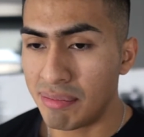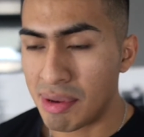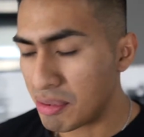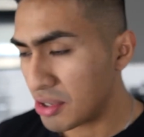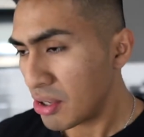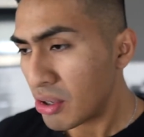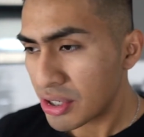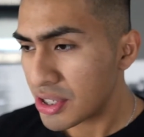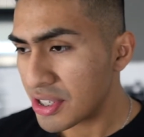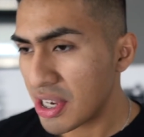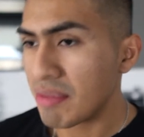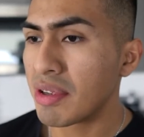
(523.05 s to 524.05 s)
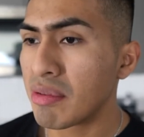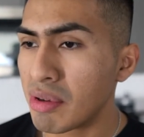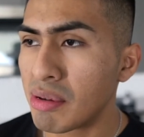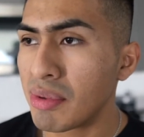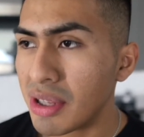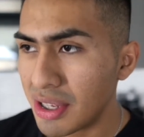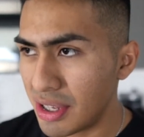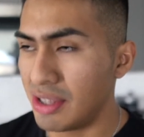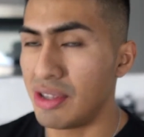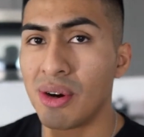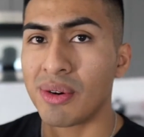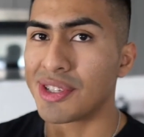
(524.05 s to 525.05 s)
People say, oh, it's the same thing, blah blah.
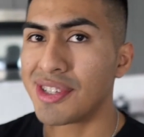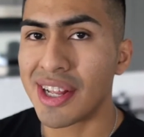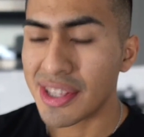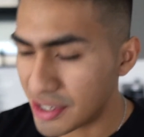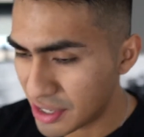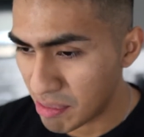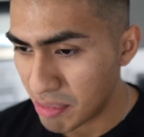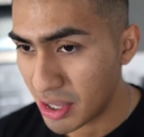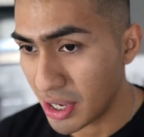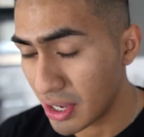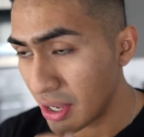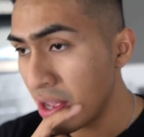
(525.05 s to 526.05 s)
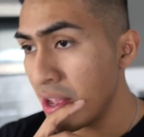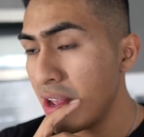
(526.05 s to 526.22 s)
No, it's not the same thing.